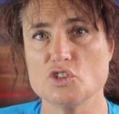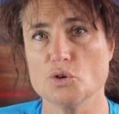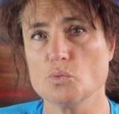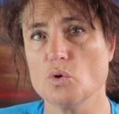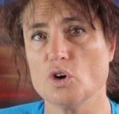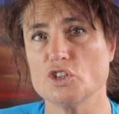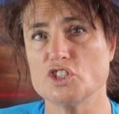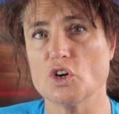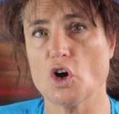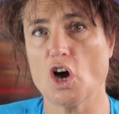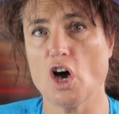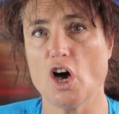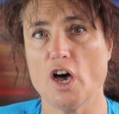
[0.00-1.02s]
to what
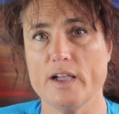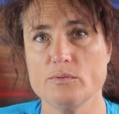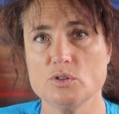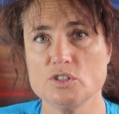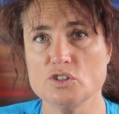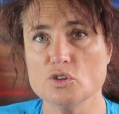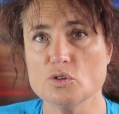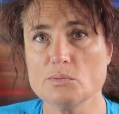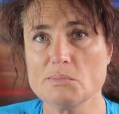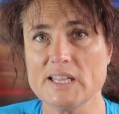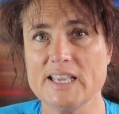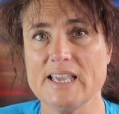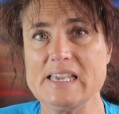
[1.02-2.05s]
I would
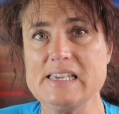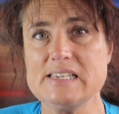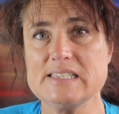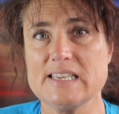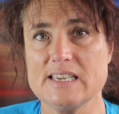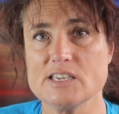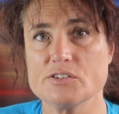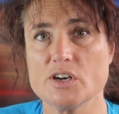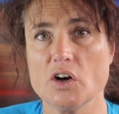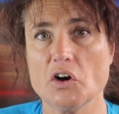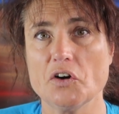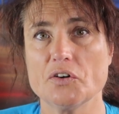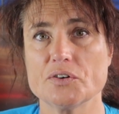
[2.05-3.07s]
normally eat here at
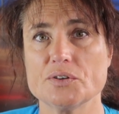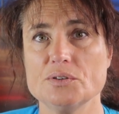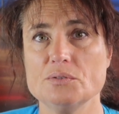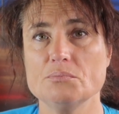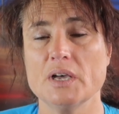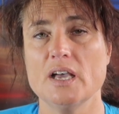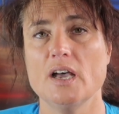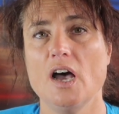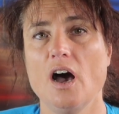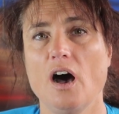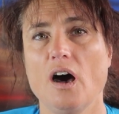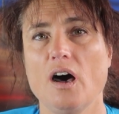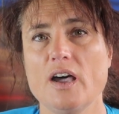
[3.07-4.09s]
home,
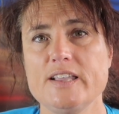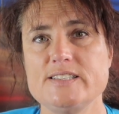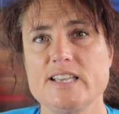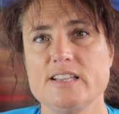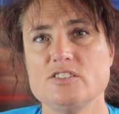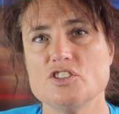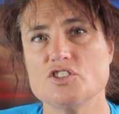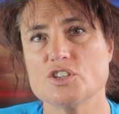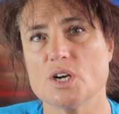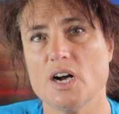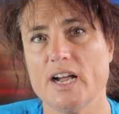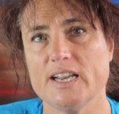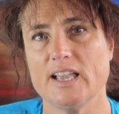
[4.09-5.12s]
I tend to
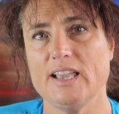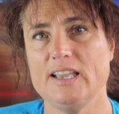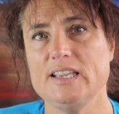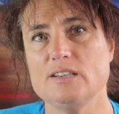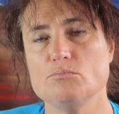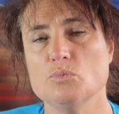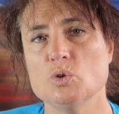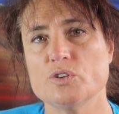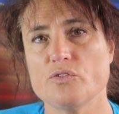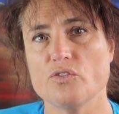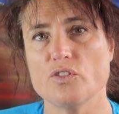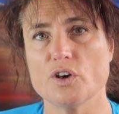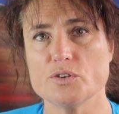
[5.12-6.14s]
try to eat more
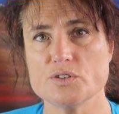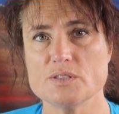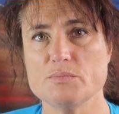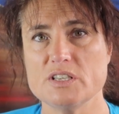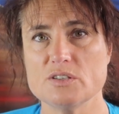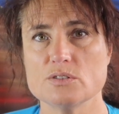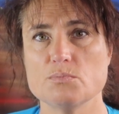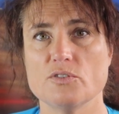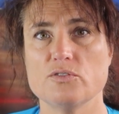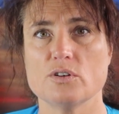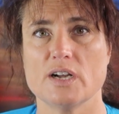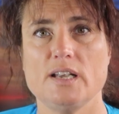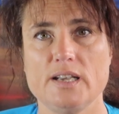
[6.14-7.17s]
of those meals
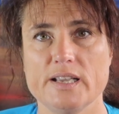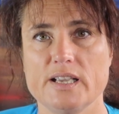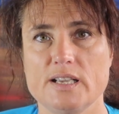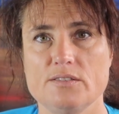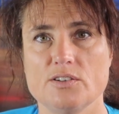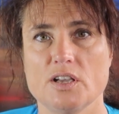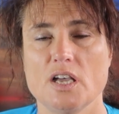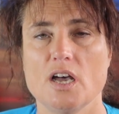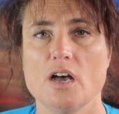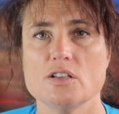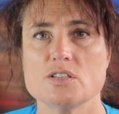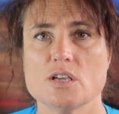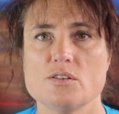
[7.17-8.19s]
before I leave,
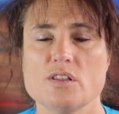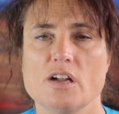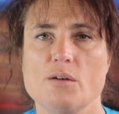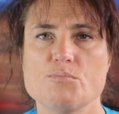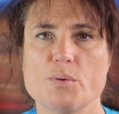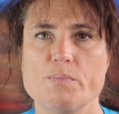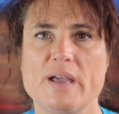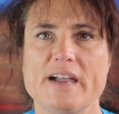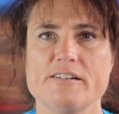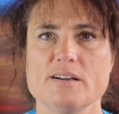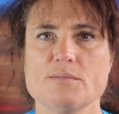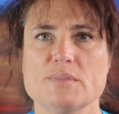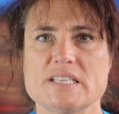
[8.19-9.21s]
so that I'm
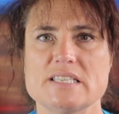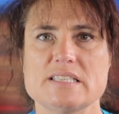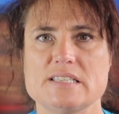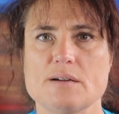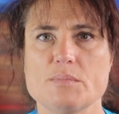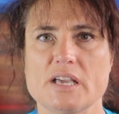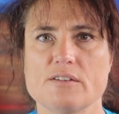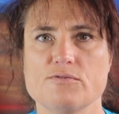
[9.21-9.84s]
preparing my stomach